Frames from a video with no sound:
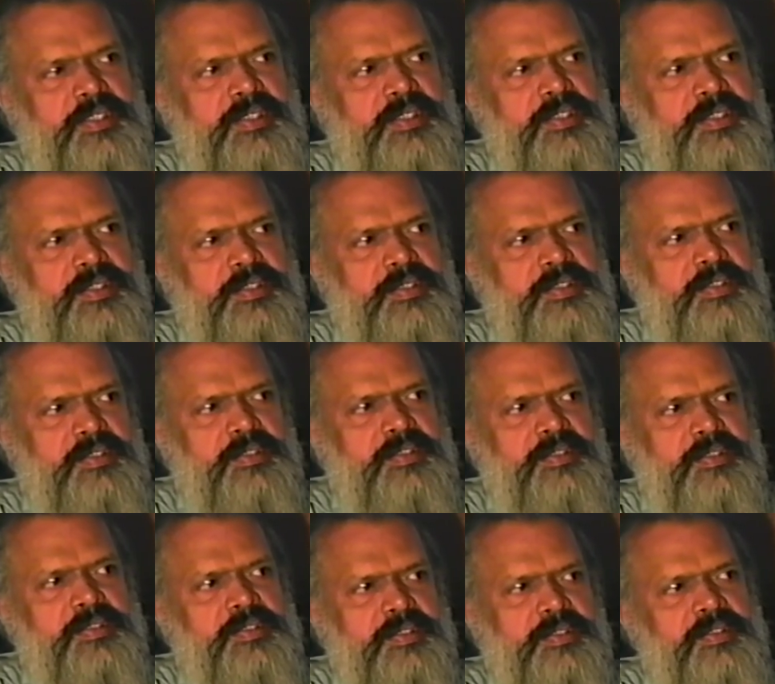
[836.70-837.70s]
It's the
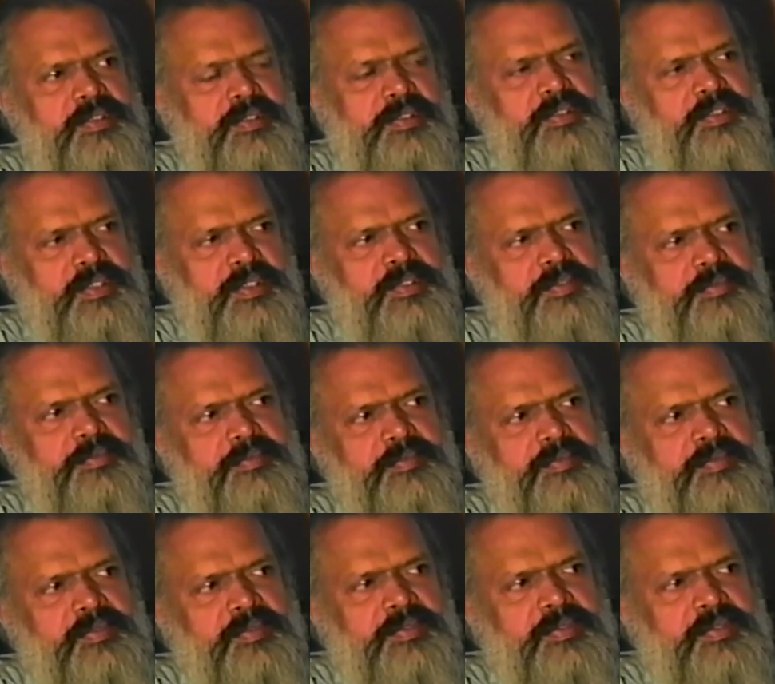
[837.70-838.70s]
survival of
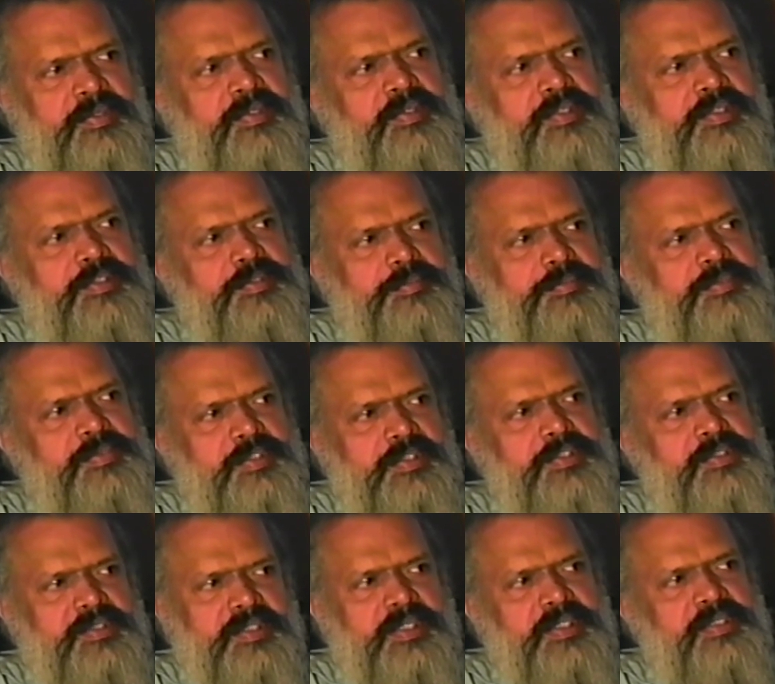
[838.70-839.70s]
not only the country
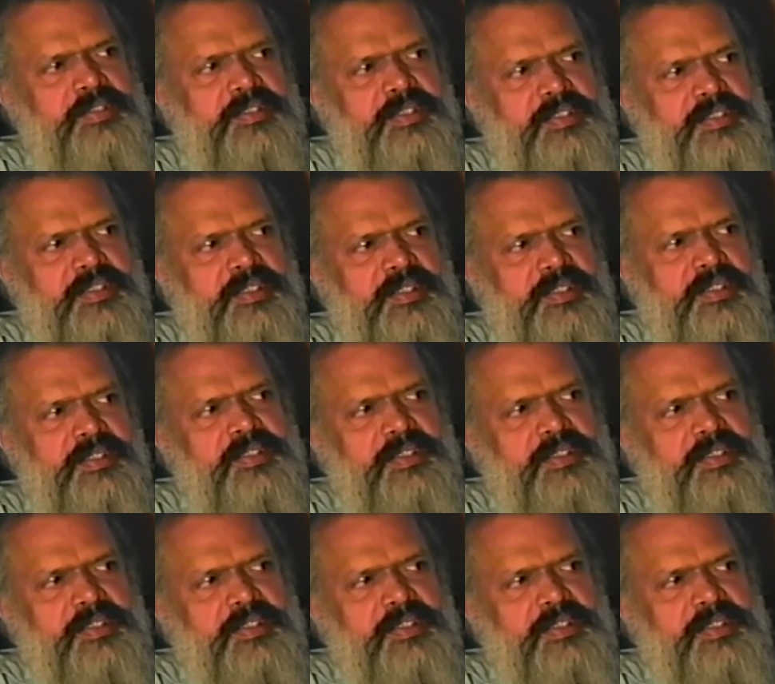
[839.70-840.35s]
but the planet.